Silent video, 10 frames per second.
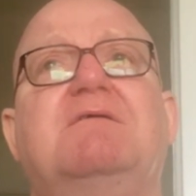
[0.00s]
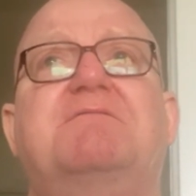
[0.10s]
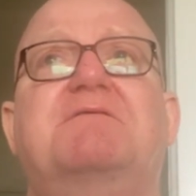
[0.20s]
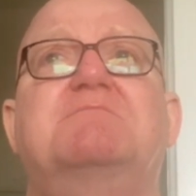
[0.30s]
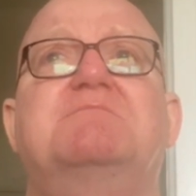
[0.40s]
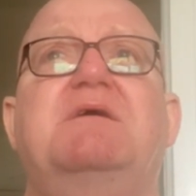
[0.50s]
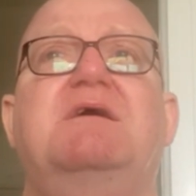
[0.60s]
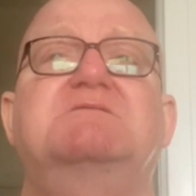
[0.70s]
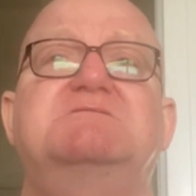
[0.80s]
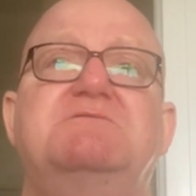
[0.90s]
from
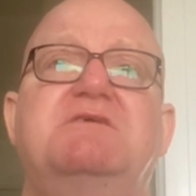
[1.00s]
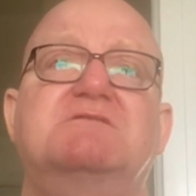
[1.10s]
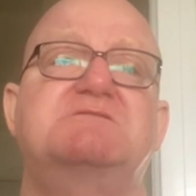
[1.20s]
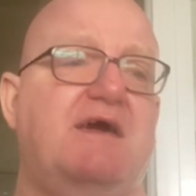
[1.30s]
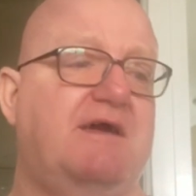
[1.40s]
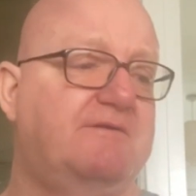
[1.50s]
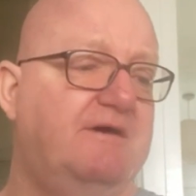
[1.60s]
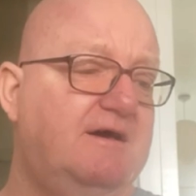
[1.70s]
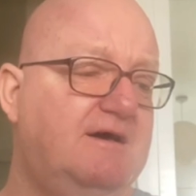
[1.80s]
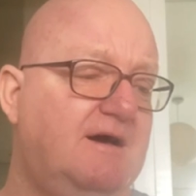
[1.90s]
being 2-0
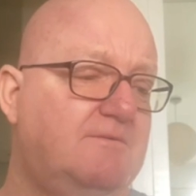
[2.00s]
down.